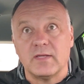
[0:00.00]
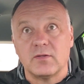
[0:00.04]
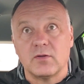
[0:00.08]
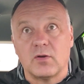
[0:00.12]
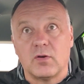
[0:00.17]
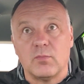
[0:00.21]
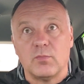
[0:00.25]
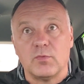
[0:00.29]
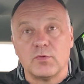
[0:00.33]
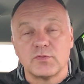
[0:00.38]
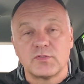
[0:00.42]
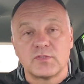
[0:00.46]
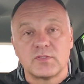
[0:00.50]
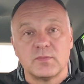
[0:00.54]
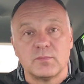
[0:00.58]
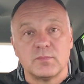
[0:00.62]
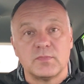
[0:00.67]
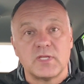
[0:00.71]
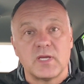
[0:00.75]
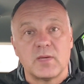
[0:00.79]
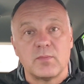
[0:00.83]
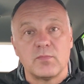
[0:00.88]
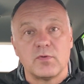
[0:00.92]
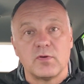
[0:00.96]
almost
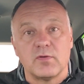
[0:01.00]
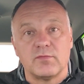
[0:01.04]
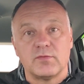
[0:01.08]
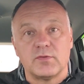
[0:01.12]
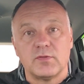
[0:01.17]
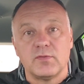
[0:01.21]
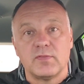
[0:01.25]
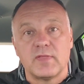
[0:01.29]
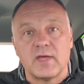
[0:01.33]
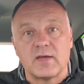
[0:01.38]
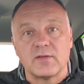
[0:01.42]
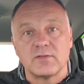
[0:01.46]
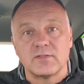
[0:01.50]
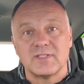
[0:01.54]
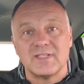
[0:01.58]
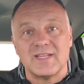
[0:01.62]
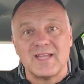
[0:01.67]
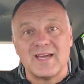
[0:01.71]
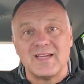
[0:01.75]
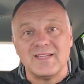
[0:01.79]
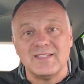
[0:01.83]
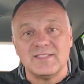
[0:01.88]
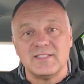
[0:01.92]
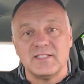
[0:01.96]
September of
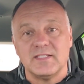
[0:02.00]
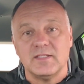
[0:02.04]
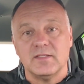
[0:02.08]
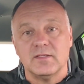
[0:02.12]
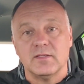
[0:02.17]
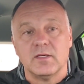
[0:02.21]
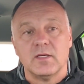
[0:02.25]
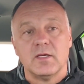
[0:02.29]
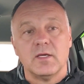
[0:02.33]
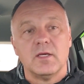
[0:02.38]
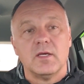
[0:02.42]
2019.